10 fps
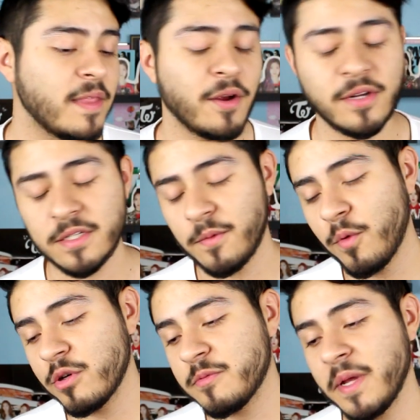there is, of
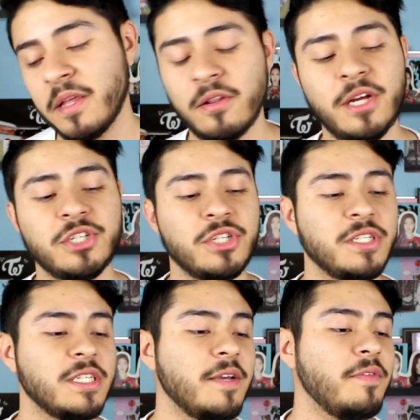course,
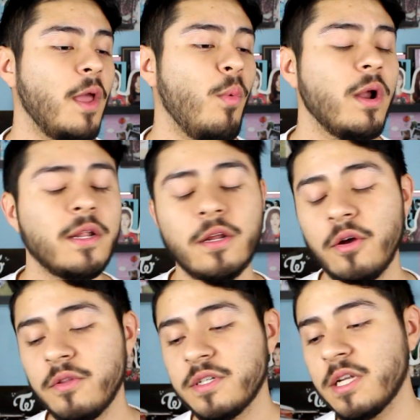speculations if they wanted to
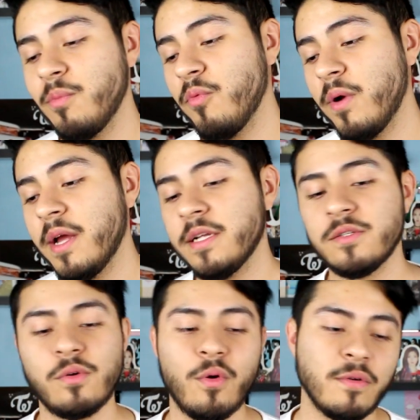go their separate
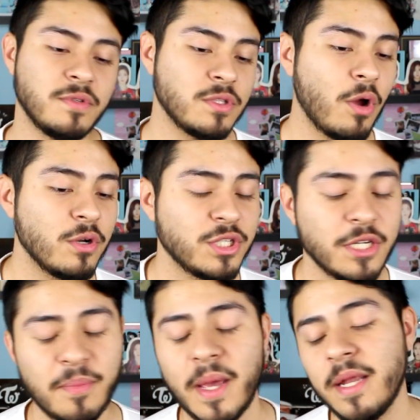ways or if
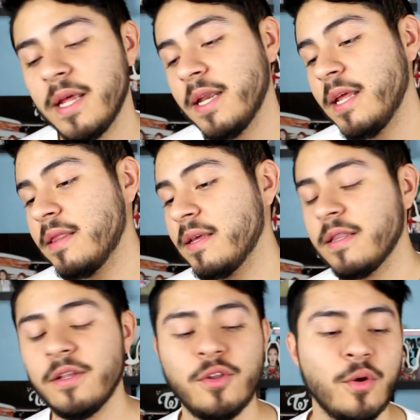Starship had
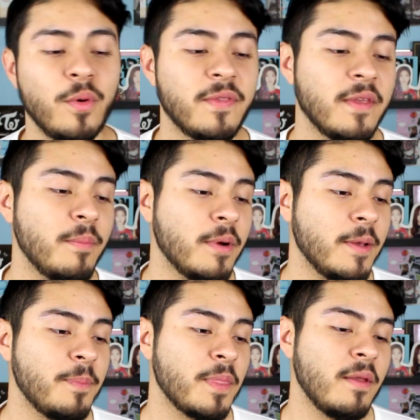anything to do with it,
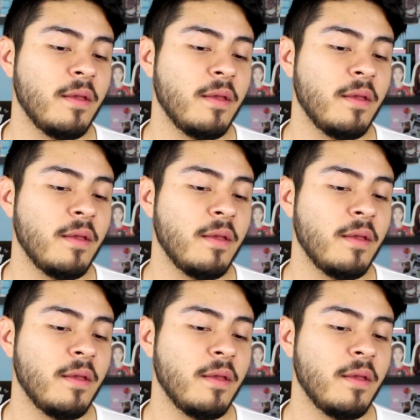but